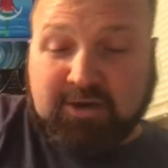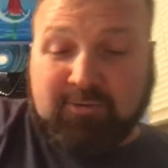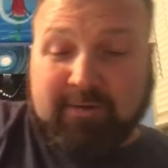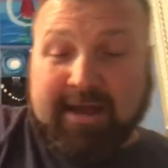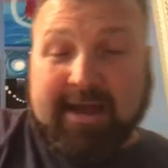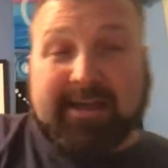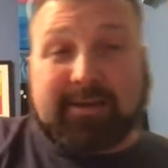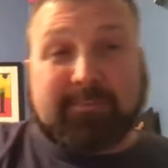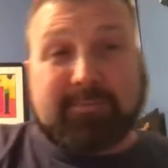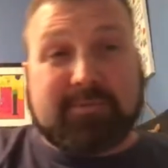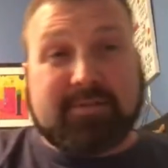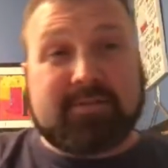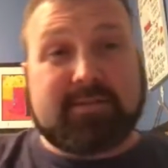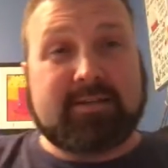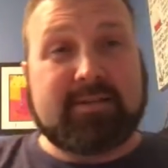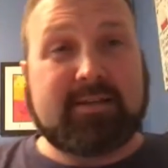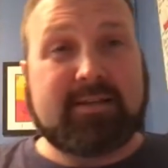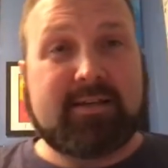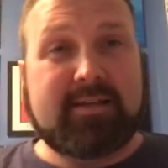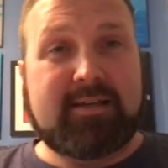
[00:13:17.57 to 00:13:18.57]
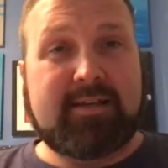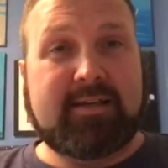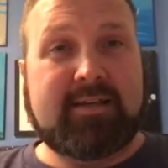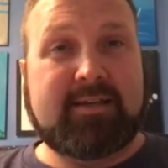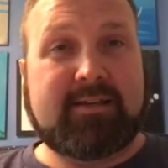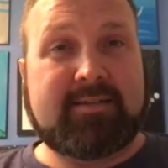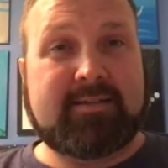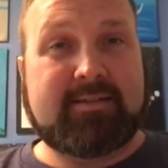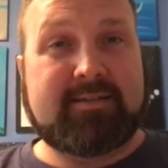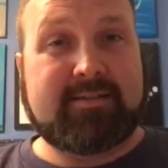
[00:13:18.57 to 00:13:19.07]
Joe Adams
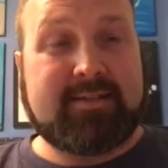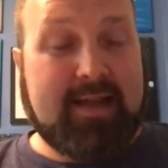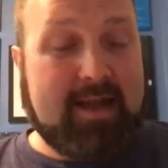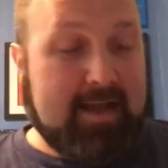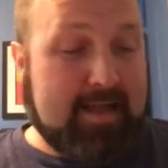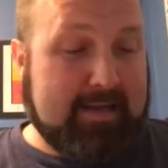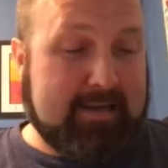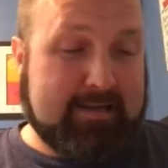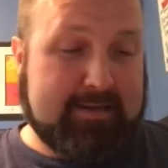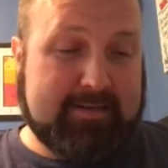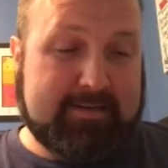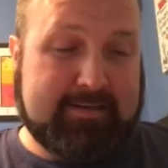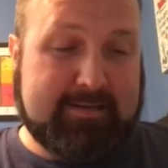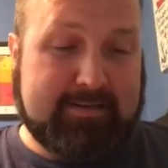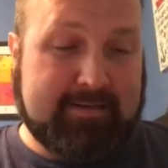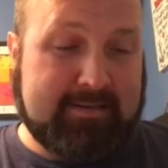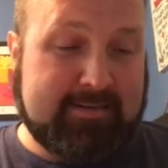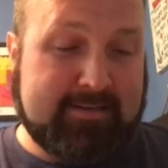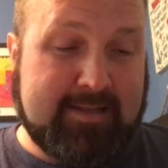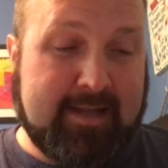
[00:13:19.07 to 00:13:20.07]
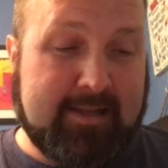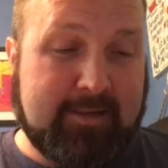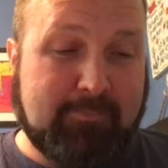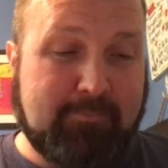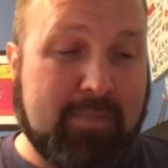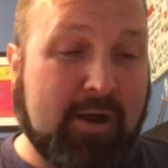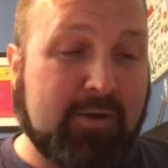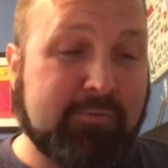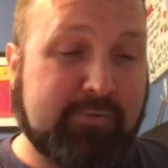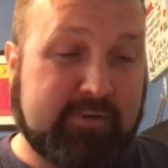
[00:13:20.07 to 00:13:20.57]
is not, that's not a
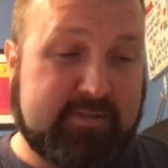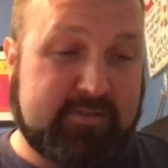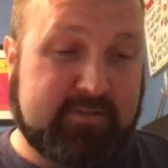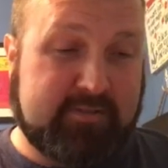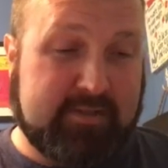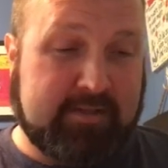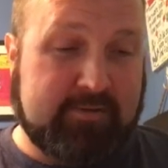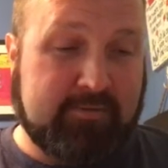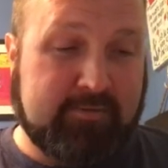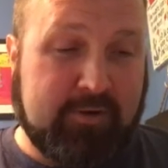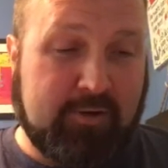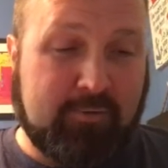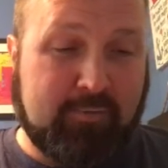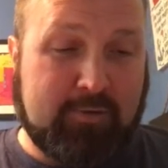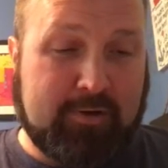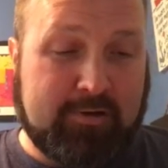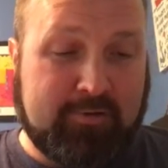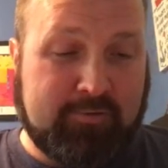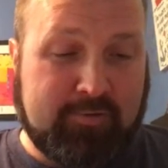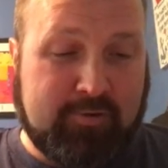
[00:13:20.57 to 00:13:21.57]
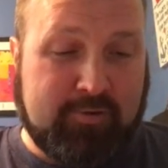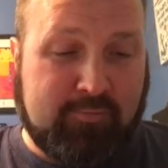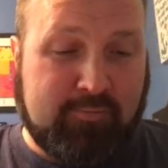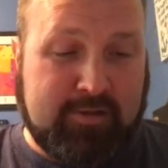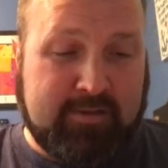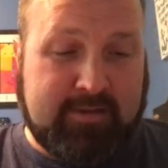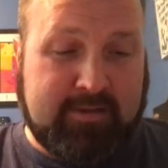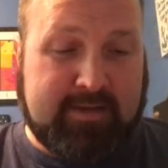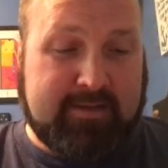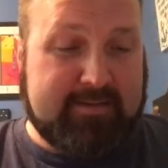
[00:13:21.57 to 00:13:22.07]
bonus. I don't know what
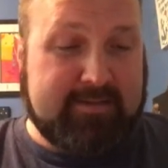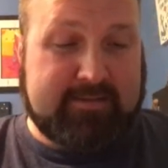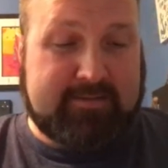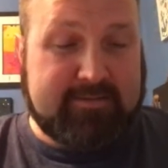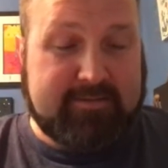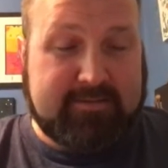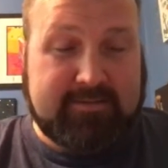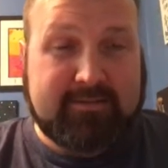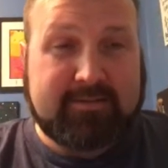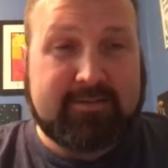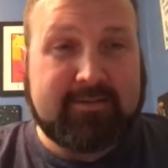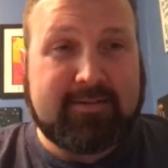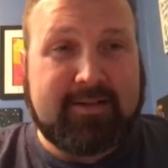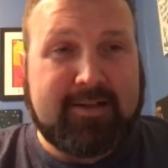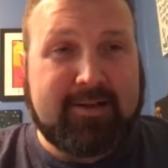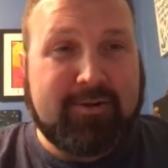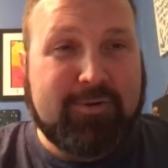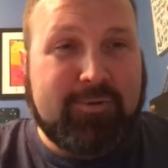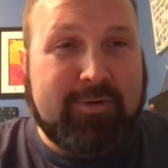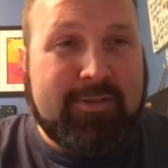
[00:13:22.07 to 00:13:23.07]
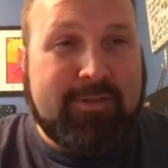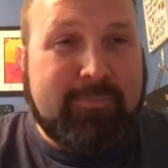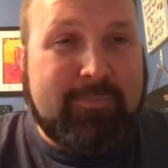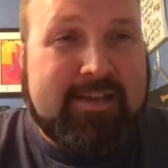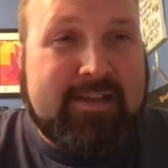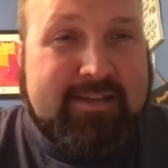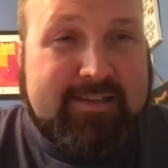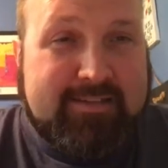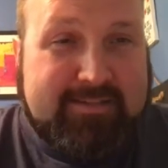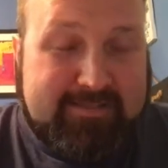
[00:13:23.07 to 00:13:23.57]
that
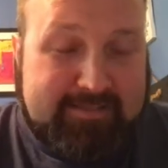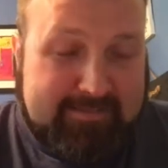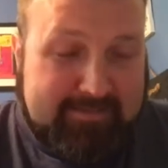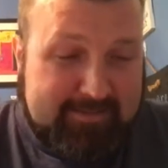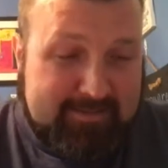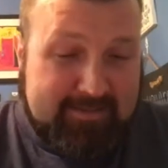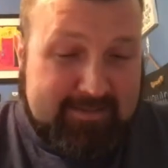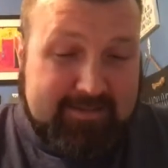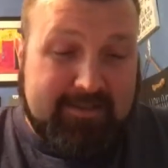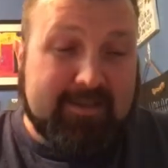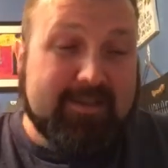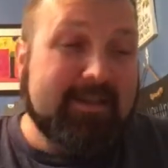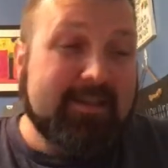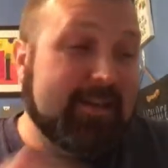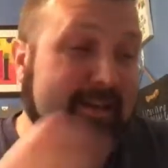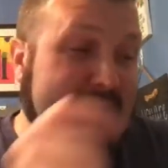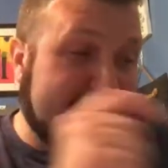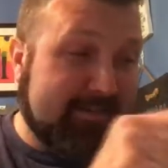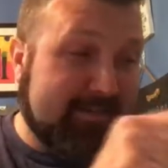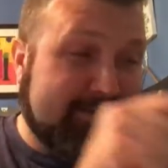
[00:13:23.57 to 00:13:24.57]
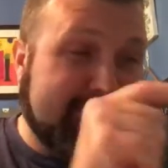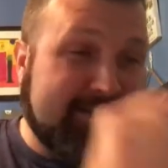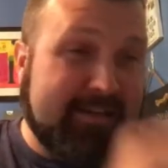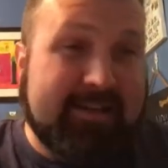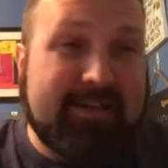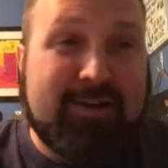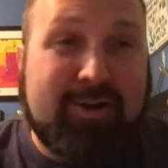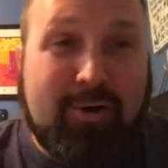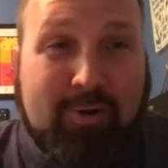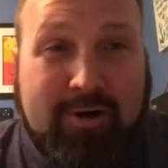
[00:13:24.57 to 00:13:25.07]
means. Yes, the
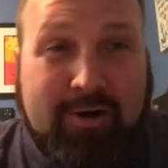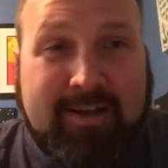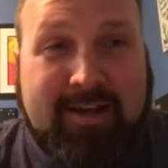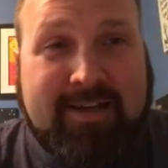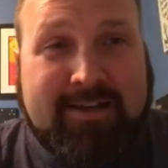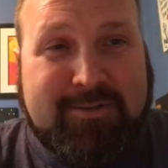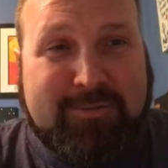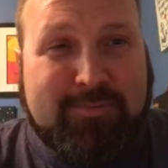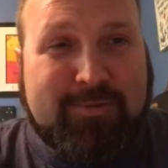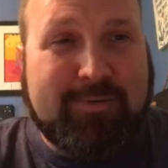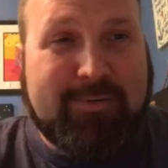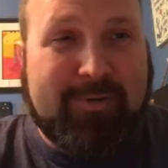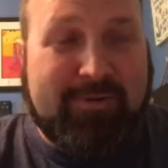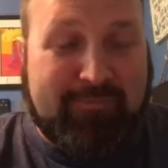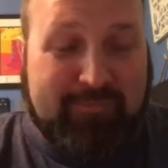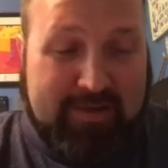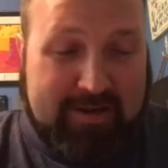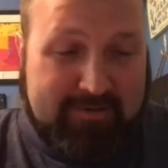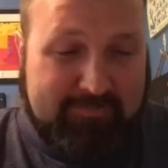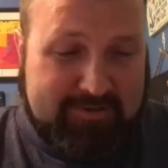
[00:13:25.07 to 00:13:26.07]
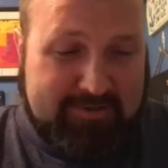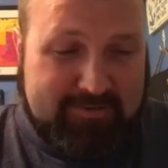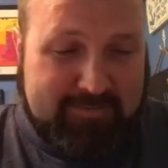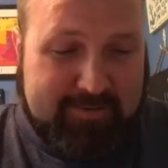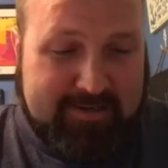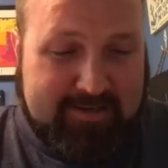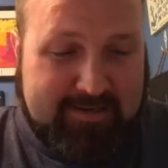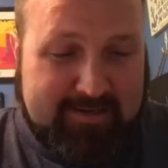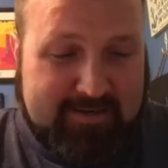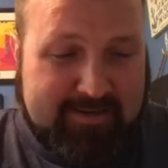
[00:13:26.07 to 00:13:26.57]
Okoye is one of my favorites,
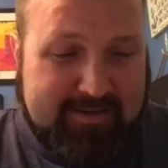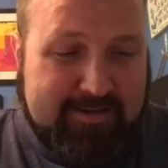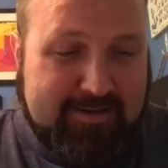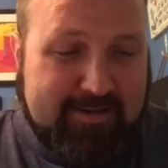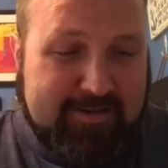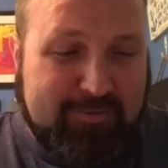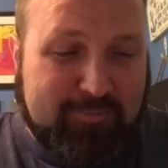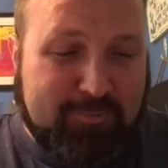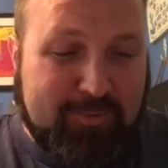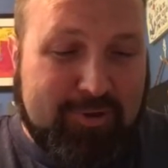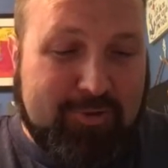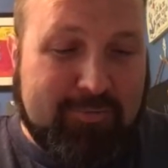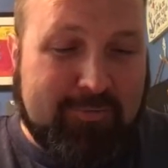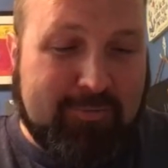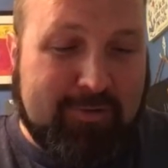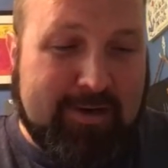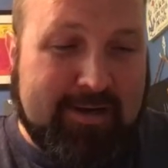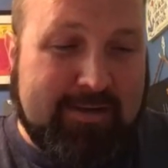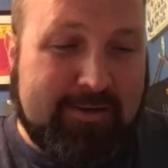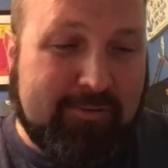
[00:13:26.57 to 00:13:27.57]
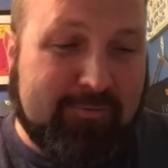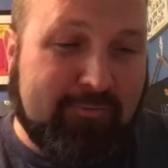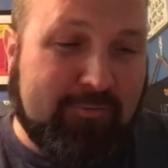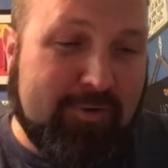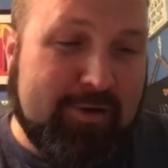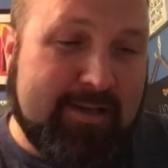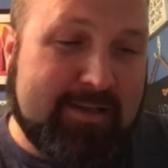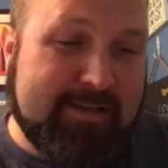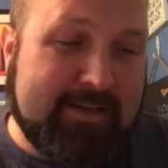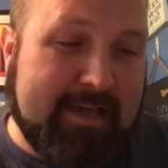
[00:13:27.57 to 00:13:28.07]
man. Ruben Randall,
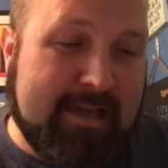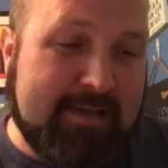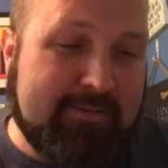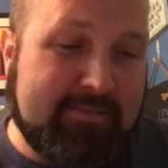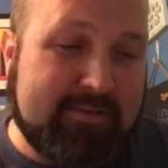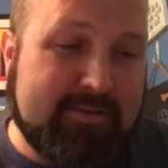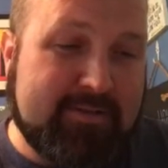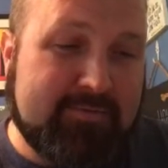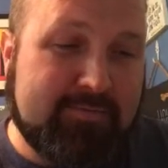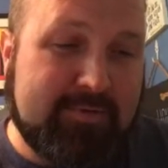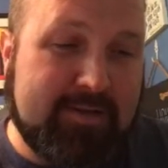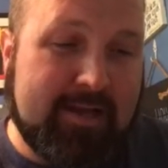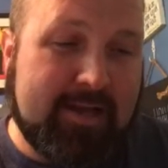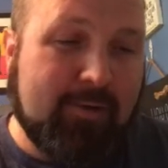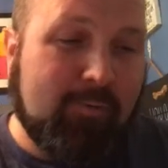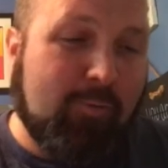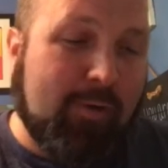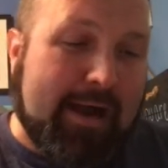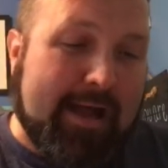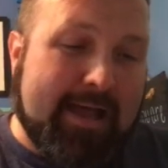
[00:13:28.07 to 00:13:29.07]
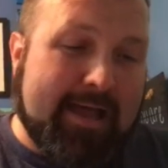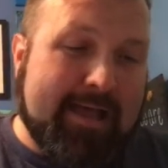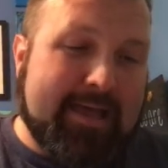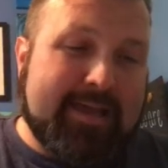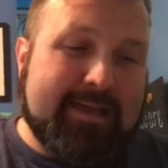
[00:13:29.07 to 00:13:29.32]
Fred Davis. We got a Y.A.